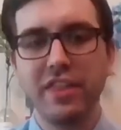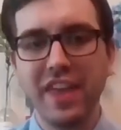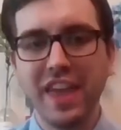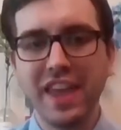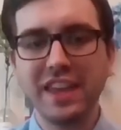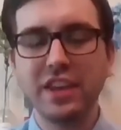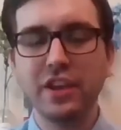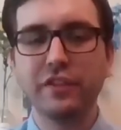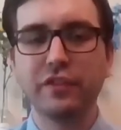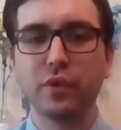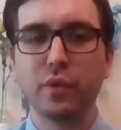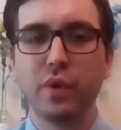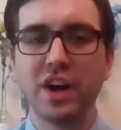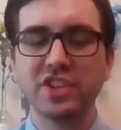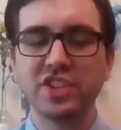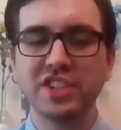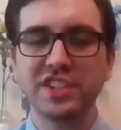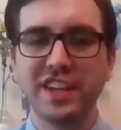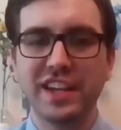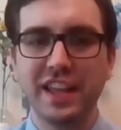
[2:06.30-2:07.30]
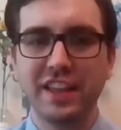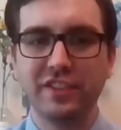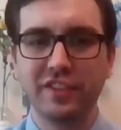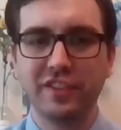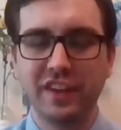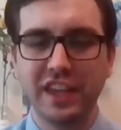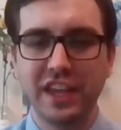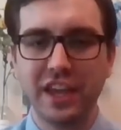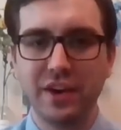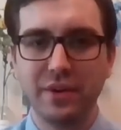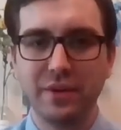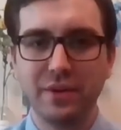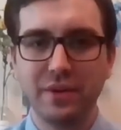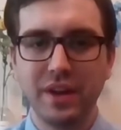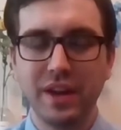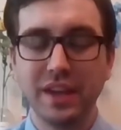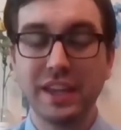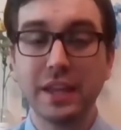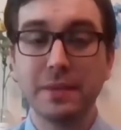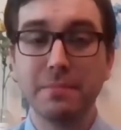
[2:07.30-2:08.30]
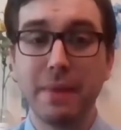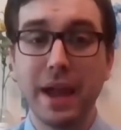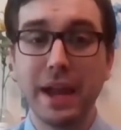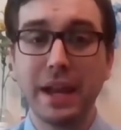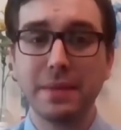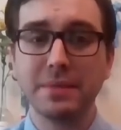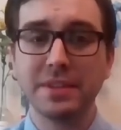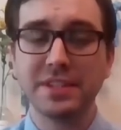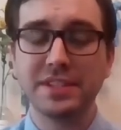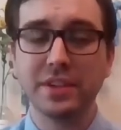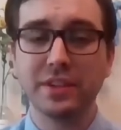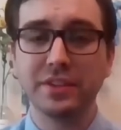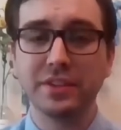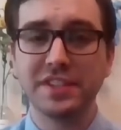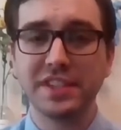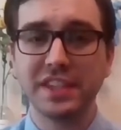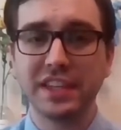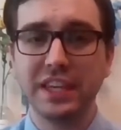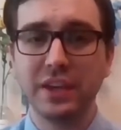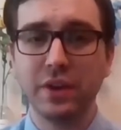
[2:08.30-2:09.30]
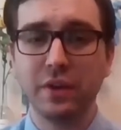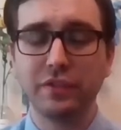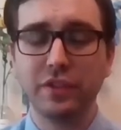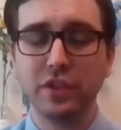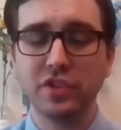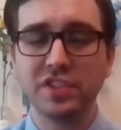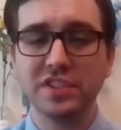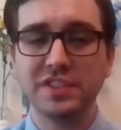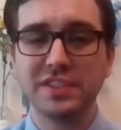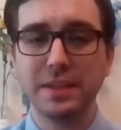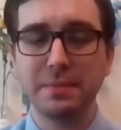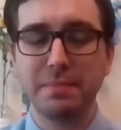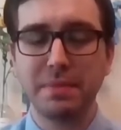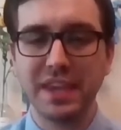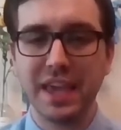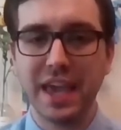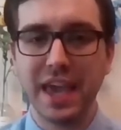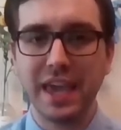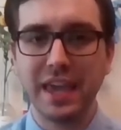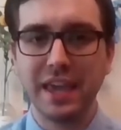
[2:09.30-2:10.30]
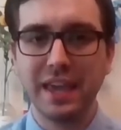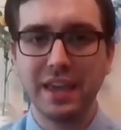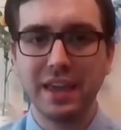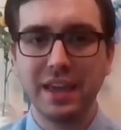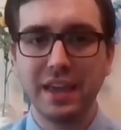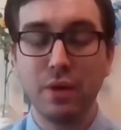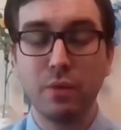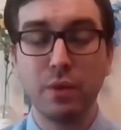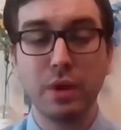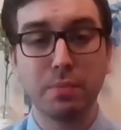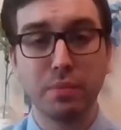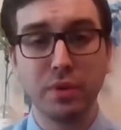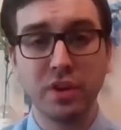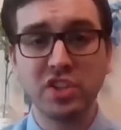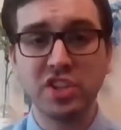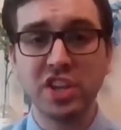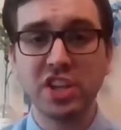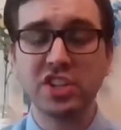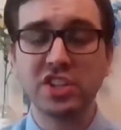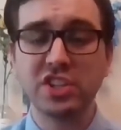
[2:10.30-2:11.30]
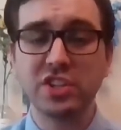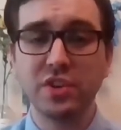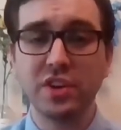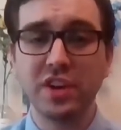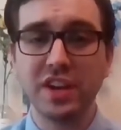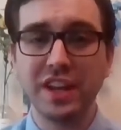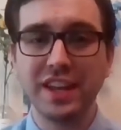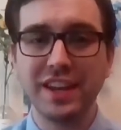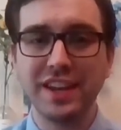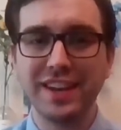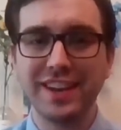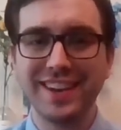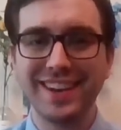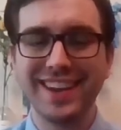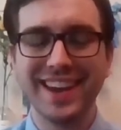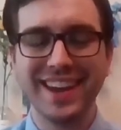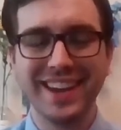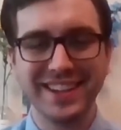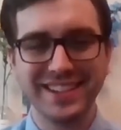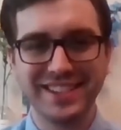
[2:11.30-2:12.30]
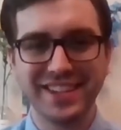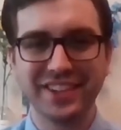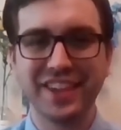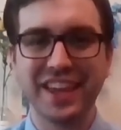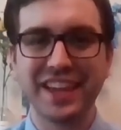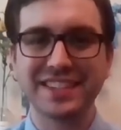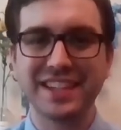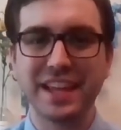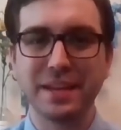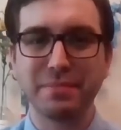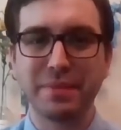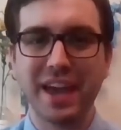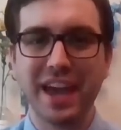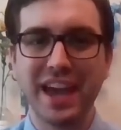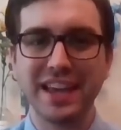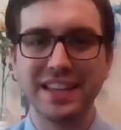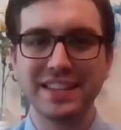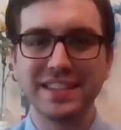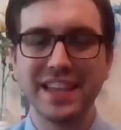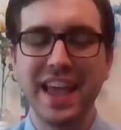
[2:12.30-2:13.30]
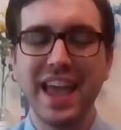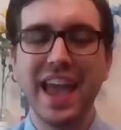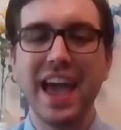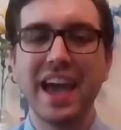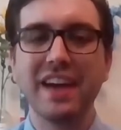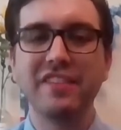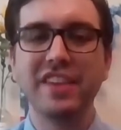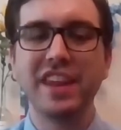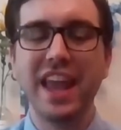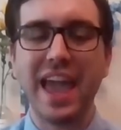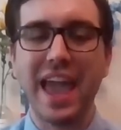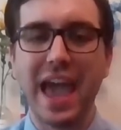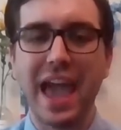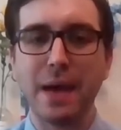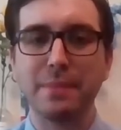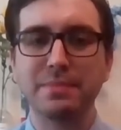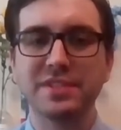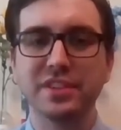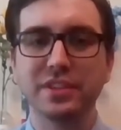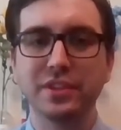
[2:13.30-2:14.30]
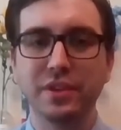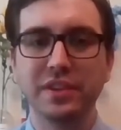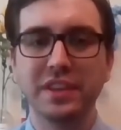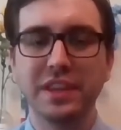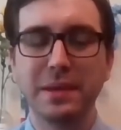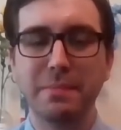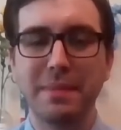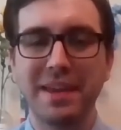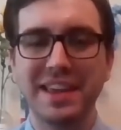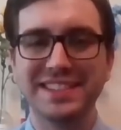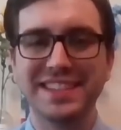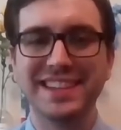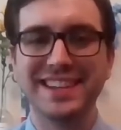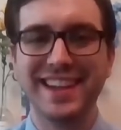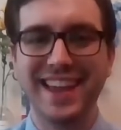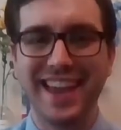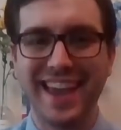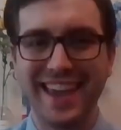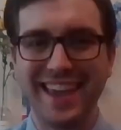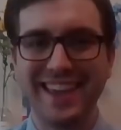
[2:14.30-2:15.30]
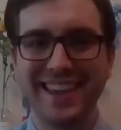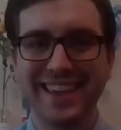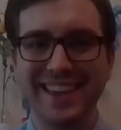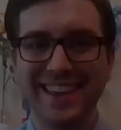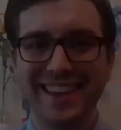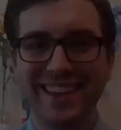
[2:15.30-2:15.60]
Thank you for watching today's video. Again, my name is Dylan DeCiglio of Fusion CPA. We appreciate you tuning in, and until next time, guys, have an absolutely amazing day.